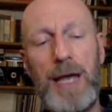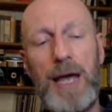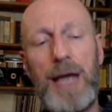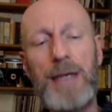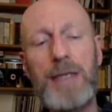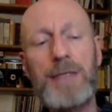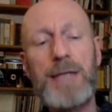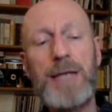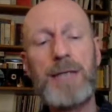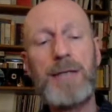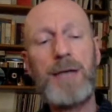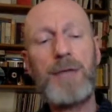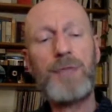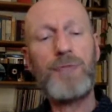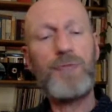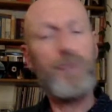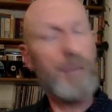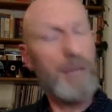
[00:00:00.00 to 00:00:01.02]
and it sets
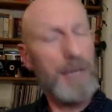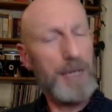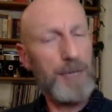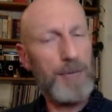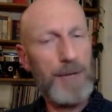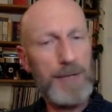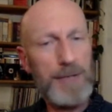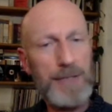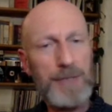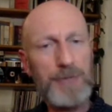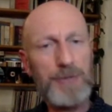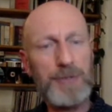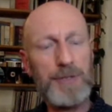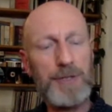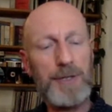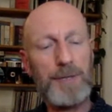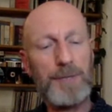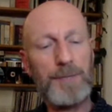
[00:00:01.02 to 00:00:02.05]
out really quite
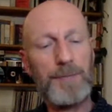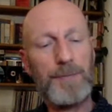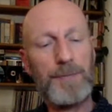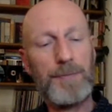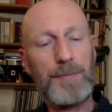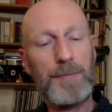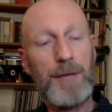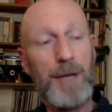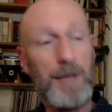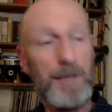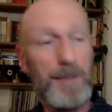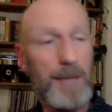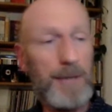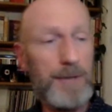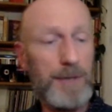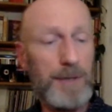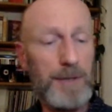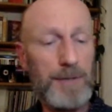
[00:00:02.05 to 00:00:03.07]
interesting, I
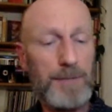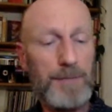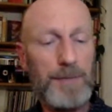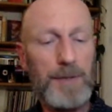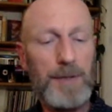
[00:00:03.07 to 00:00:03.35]
imagine.